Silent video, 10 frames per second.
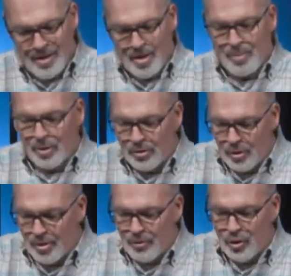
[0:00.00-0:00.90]
the
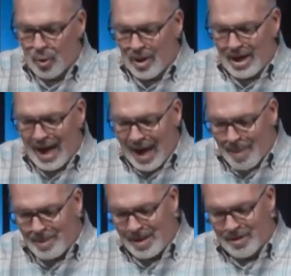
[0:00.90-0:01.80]
pursuit of joy and
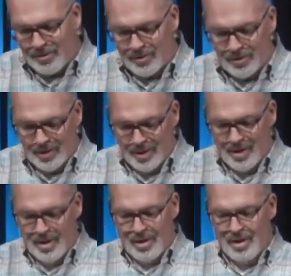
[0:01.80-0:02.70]
happiness
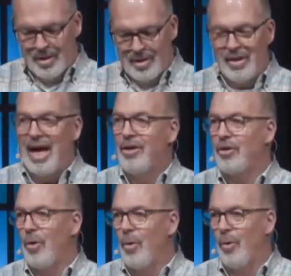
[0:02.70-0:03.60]
the end
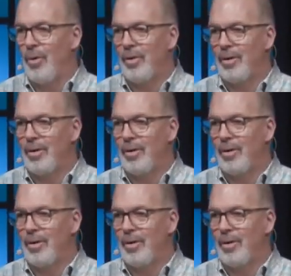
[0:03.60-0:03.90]
goal.